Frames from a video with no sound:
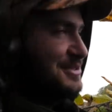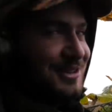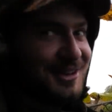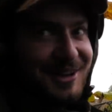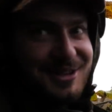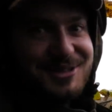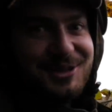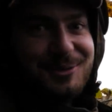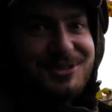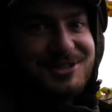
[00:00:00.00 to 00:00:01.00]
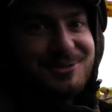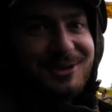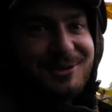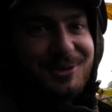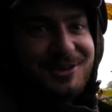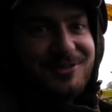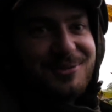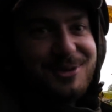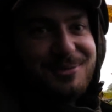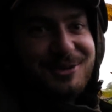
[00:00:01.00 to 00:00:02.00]
just really nice to always see what, what
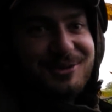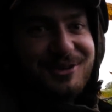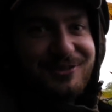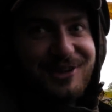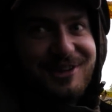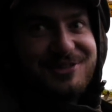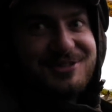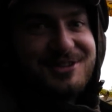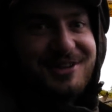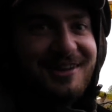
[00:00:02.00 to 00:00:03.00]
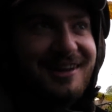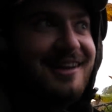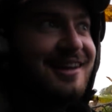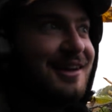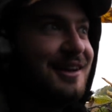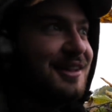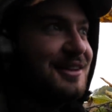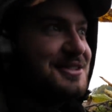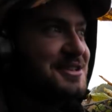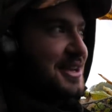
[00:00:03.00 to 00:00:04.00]
different people do in different countries. And I
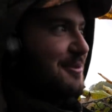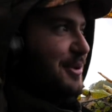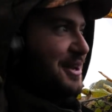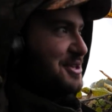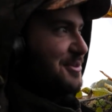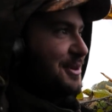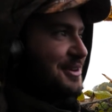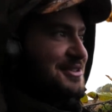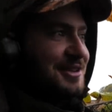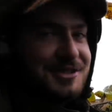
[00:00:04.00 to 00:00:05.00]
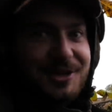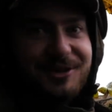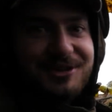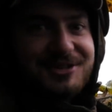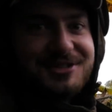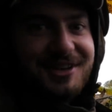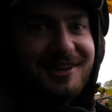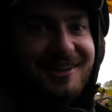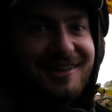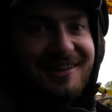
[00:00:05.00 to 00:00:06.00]
think it's the same passion, but it's still so
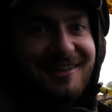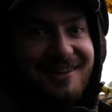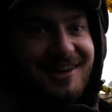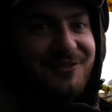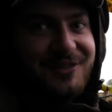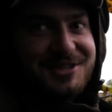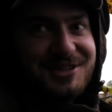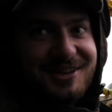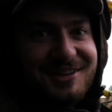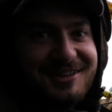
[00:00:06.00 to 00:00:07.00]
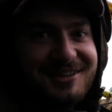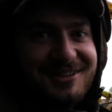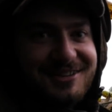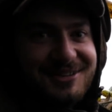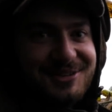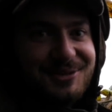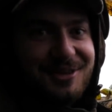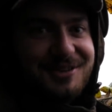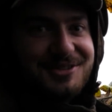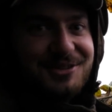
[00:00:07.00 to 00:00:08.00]
interesting and, and fascinating to, to do
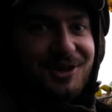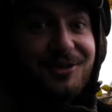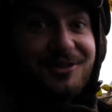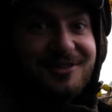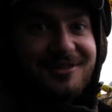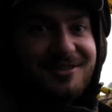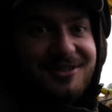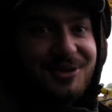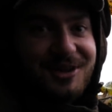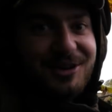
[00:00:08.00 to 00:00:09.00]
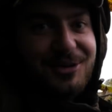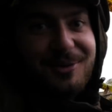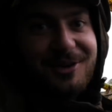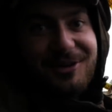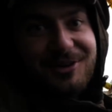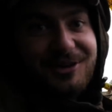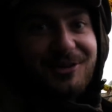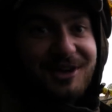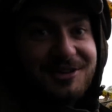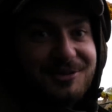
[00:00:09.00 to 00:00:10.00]
things you don't do at home uh, or you
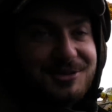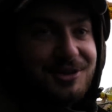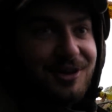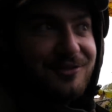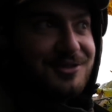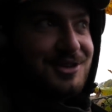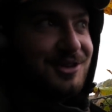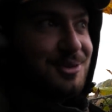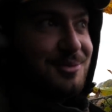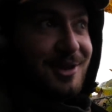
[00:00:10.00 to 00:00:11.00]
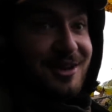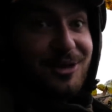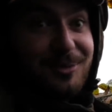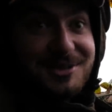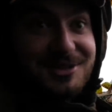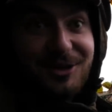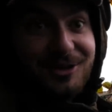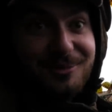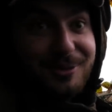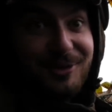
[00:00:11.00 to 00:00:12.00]
don't get to do so often. So I mean, back home it's
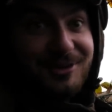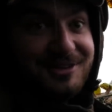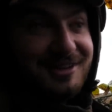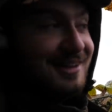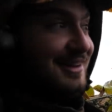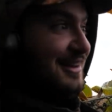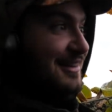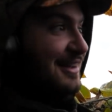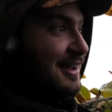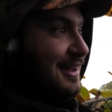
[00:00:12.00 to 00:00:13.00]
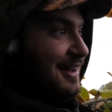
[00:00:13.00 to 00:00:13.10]
all boar and deer, and